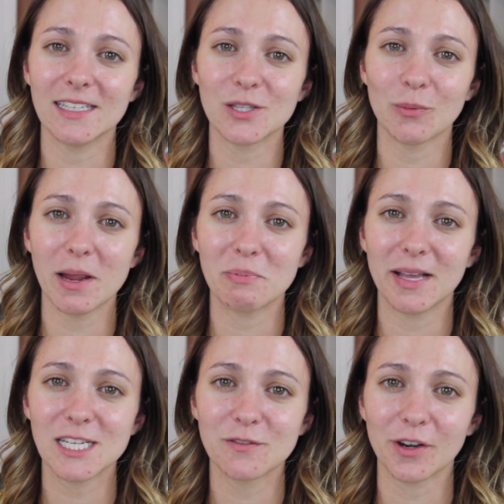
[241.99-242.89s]
It's the right
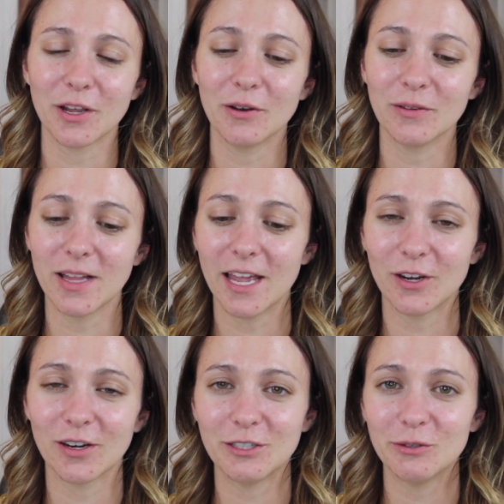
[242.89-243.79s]
place for you.
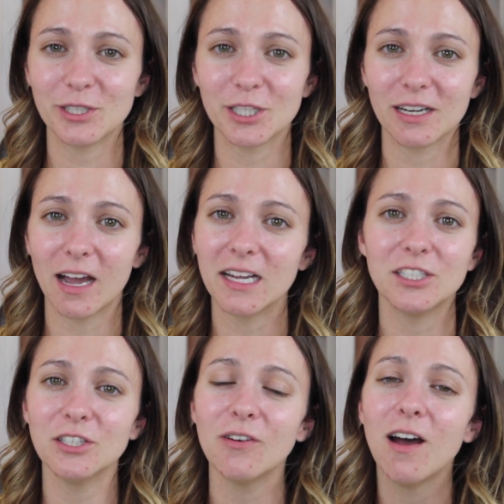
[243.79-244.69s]
Let your intuition
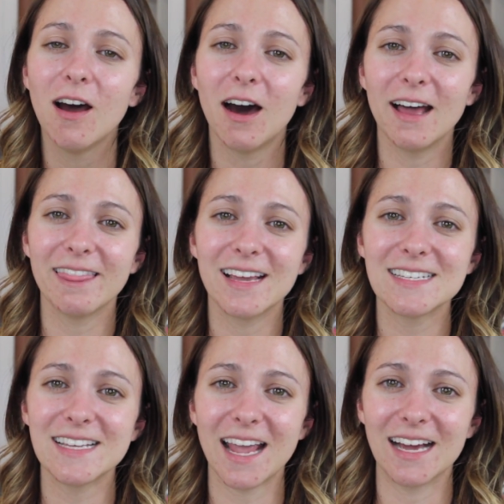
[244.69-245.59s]
guide you on
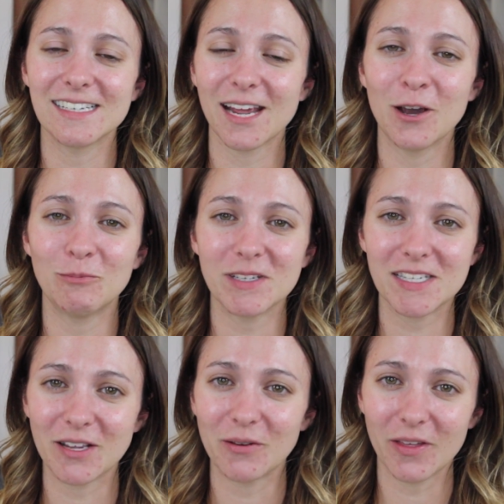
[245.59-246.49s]
this and I hope to
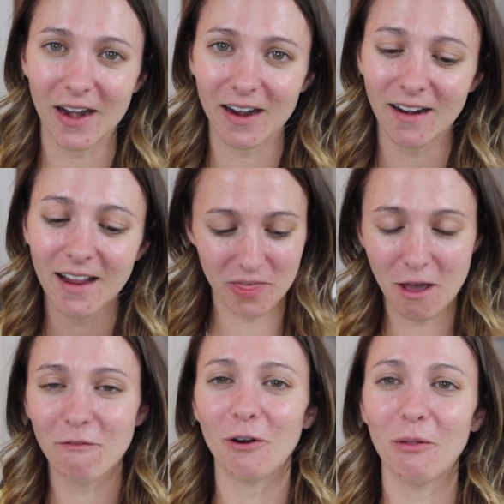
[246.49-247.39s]
see you there.
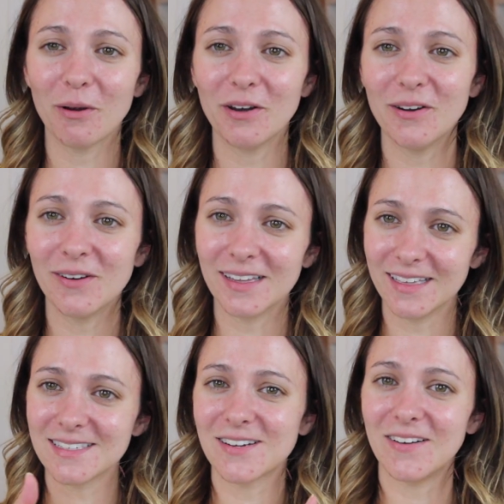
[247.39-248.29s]
Without further ado,
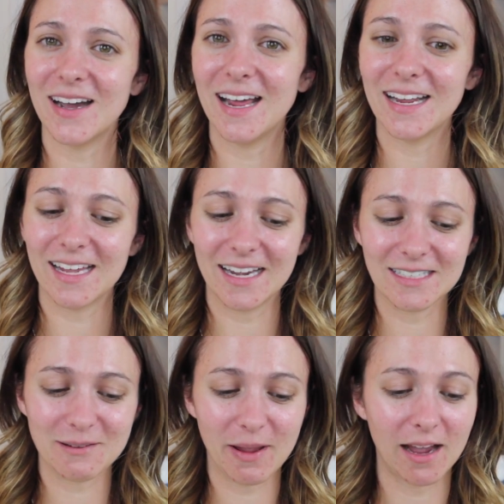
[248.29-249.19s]
let's go ahead and get
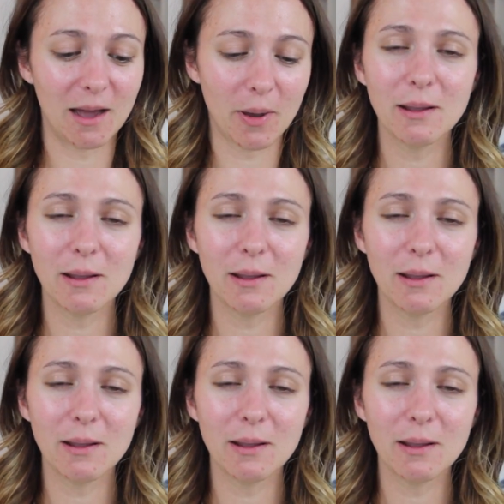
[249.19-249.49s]
into makeup.